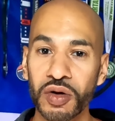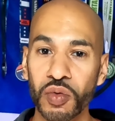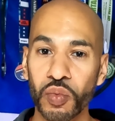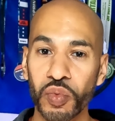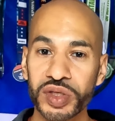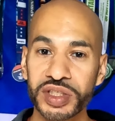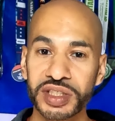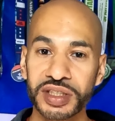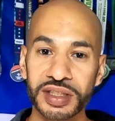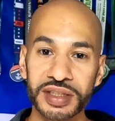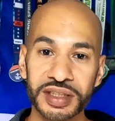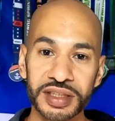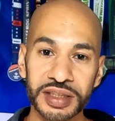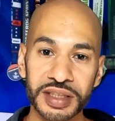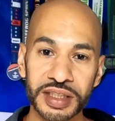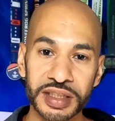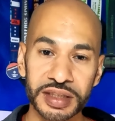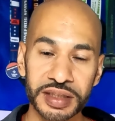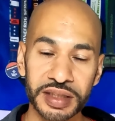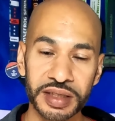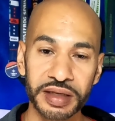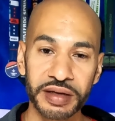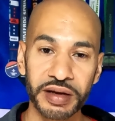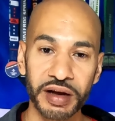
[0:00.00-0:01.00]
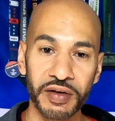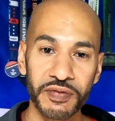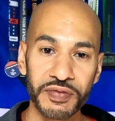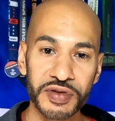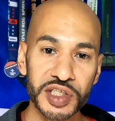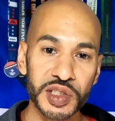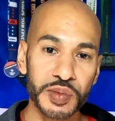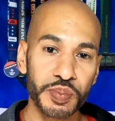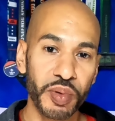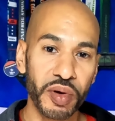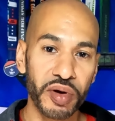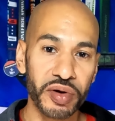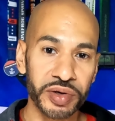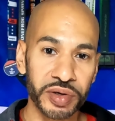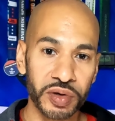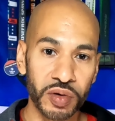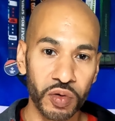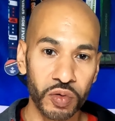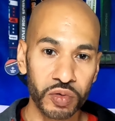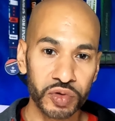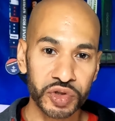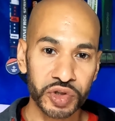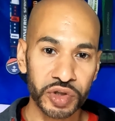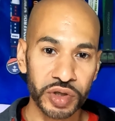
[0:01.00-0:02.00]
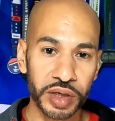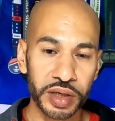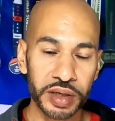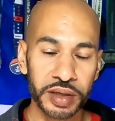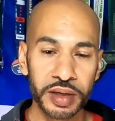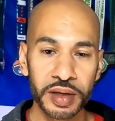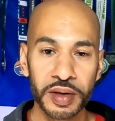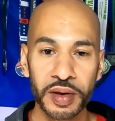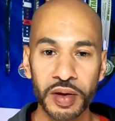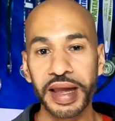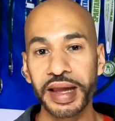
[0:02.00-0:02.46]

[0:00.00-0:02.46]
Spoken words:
which consisted of a Spartan Ultra,